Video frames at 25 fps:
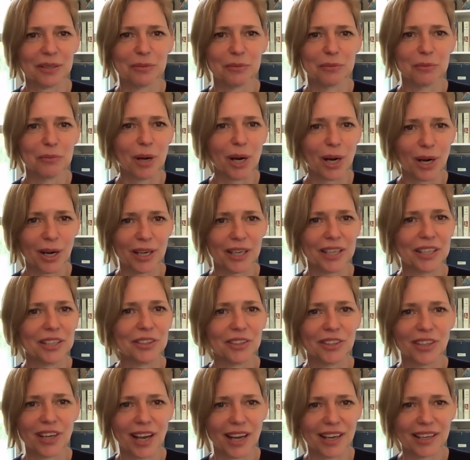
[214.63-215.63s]
Mari, you're
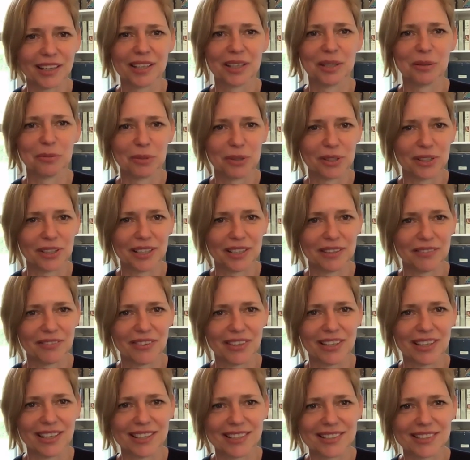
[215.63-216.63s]
not going to believe
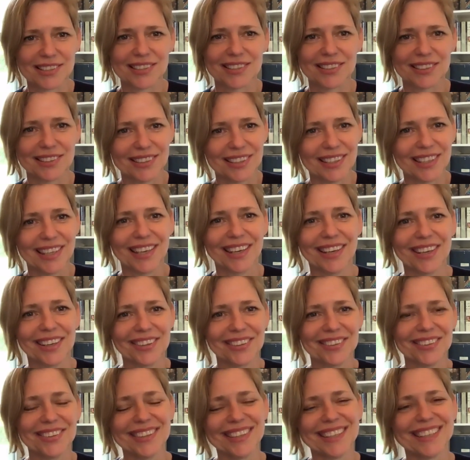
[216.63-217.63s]
this, you
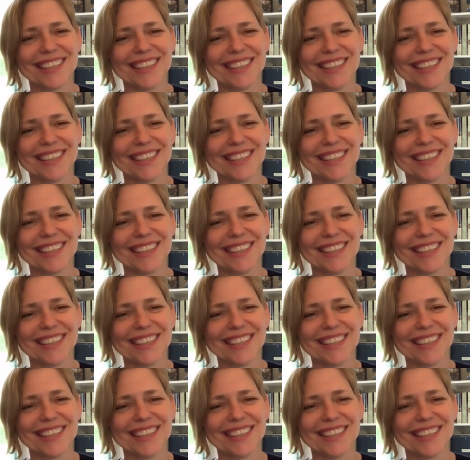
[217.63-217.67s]
know?